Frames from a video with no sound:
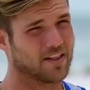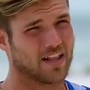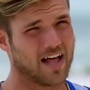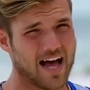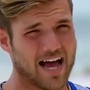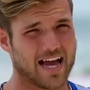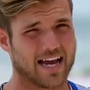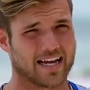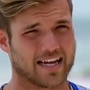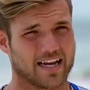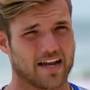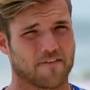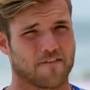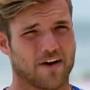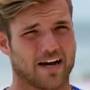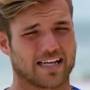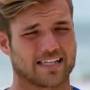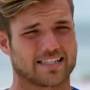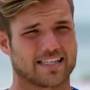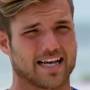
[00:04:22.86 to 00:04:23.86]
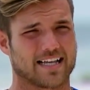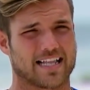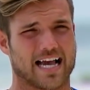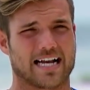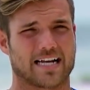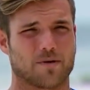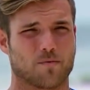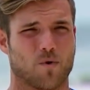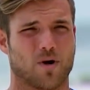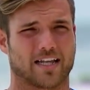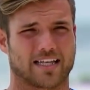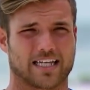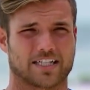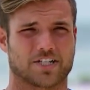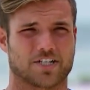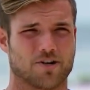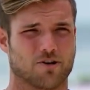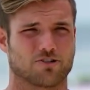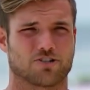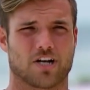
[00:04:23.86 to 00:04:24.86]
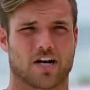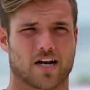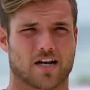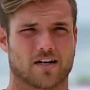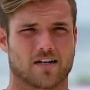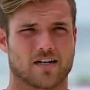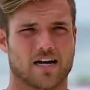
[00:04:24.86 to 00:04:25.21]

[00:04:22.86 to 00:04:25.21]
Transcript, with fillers: lying if I said that I didn't want to get to know Jenna.